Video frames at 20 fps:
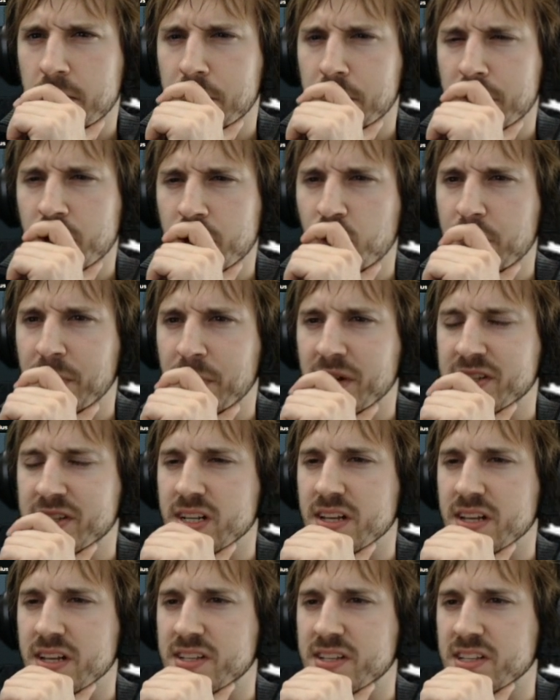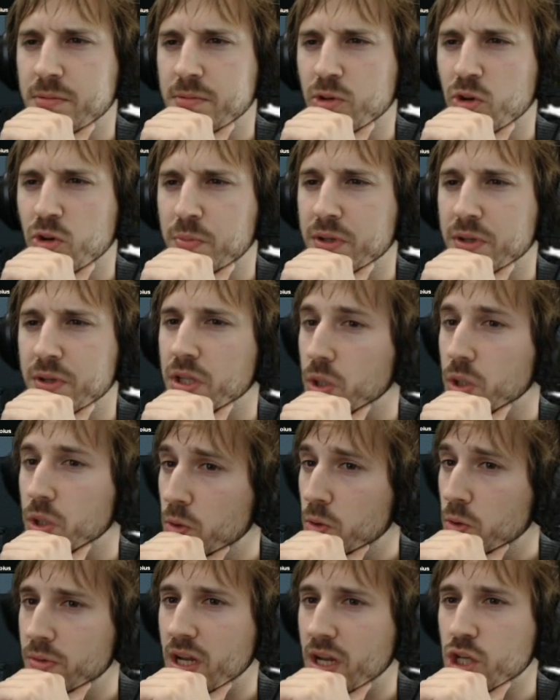Mais où est passée la septième compagnie?
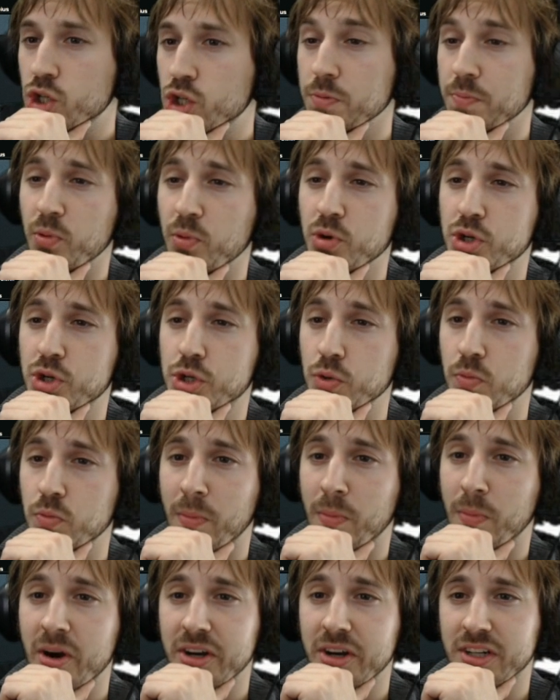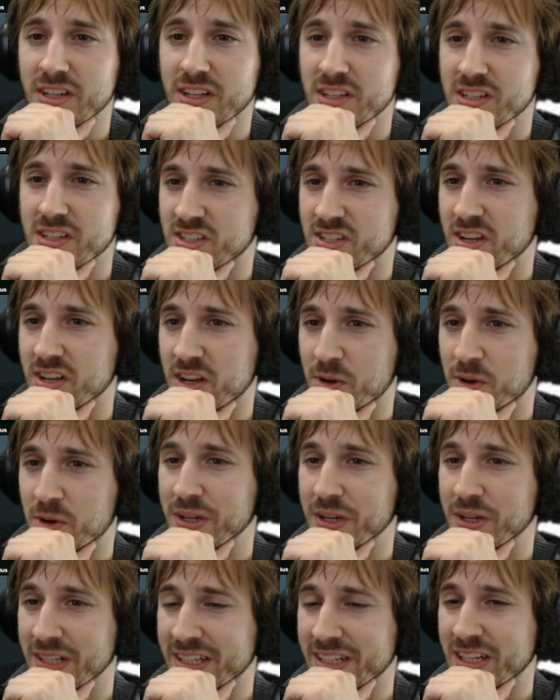No. La soupe aux choux. Mark is uh,
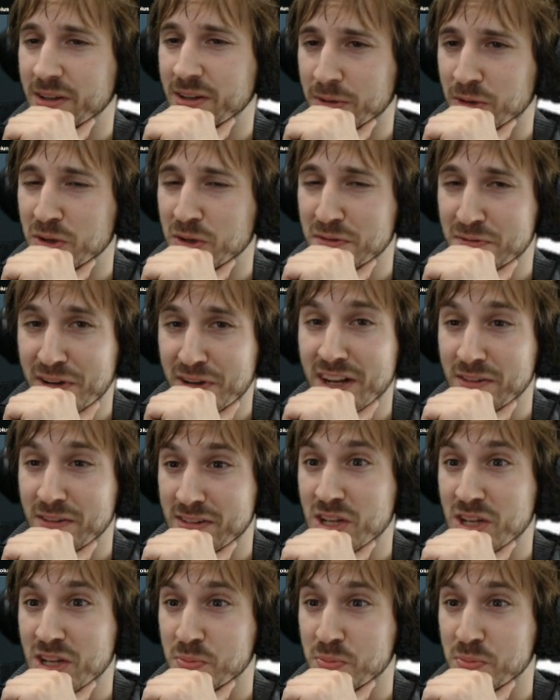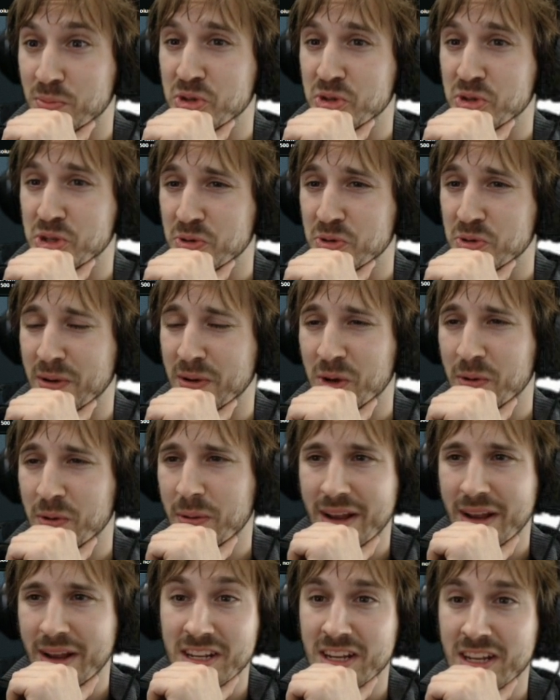really a good fan of la soupe aux choux, by the
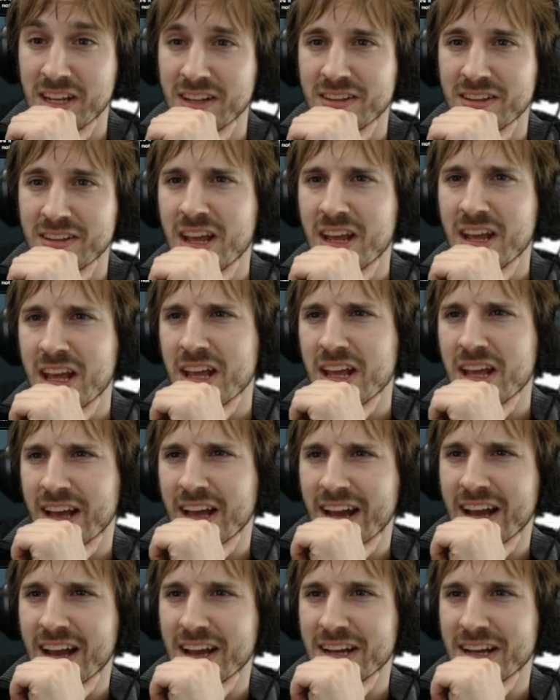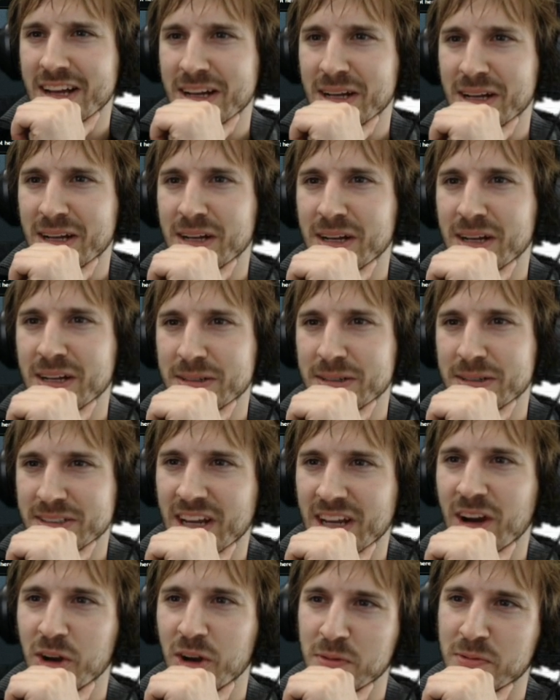way. I didn't... Uh,
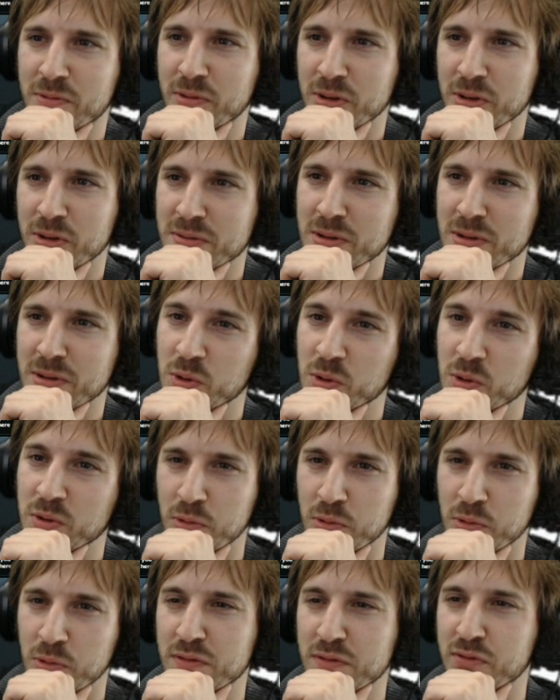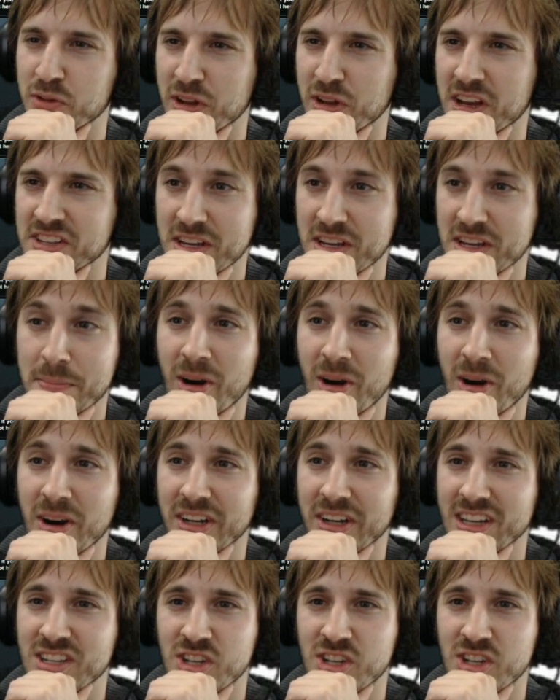yeah, I'll learn from Wheat Finesse. Yeah,
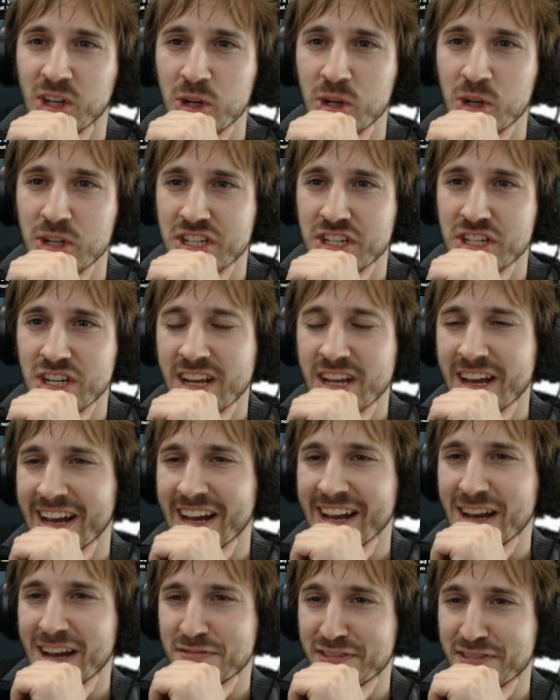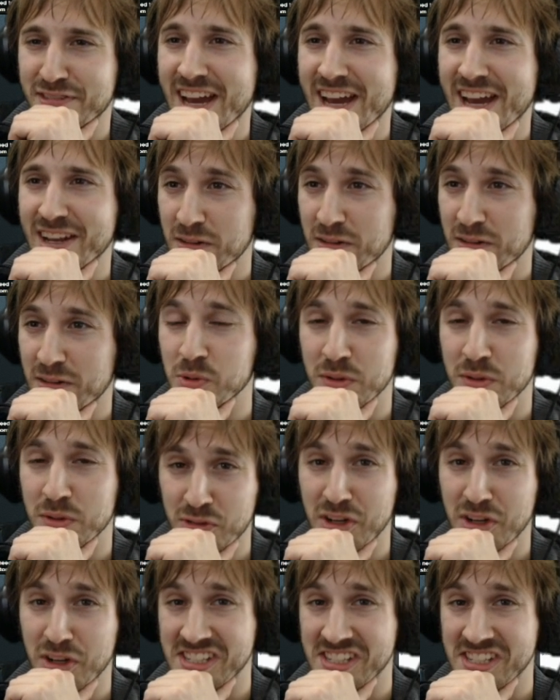Mark is a good uh, fan of Wheat
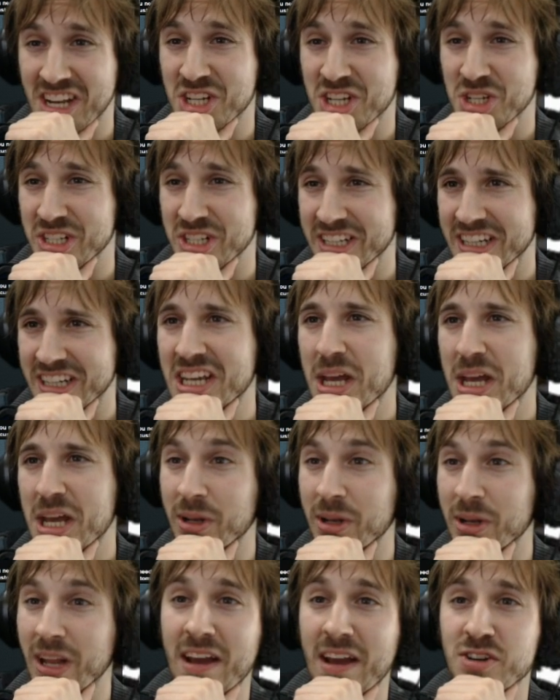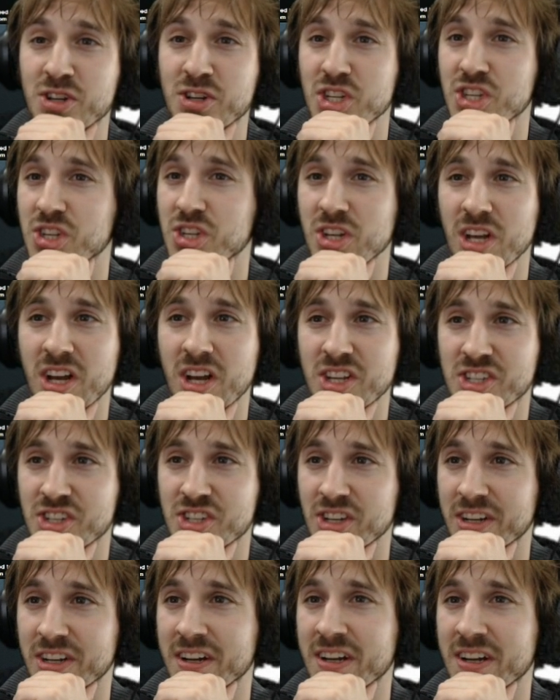Finesse, actually. But I just uh,
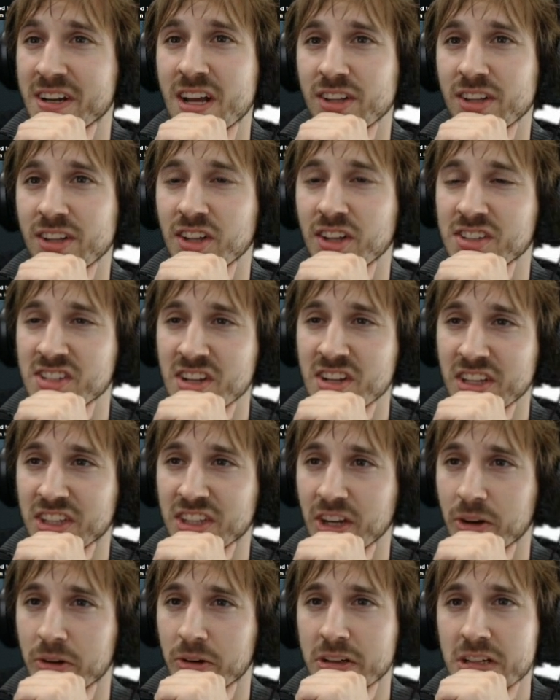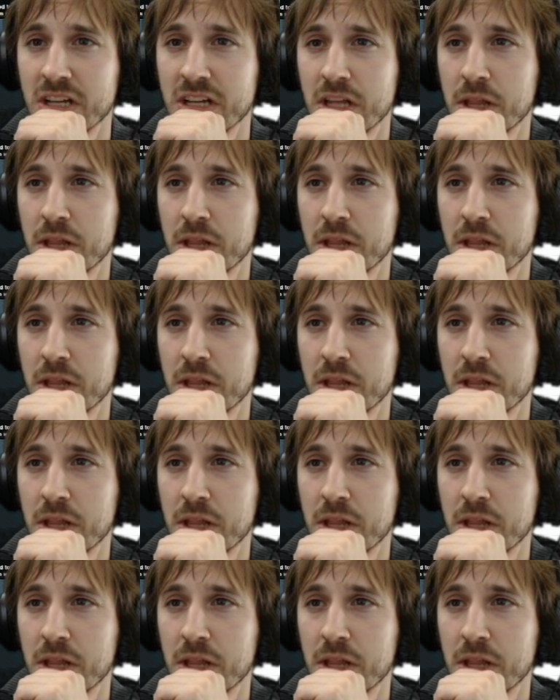saw the didn't count.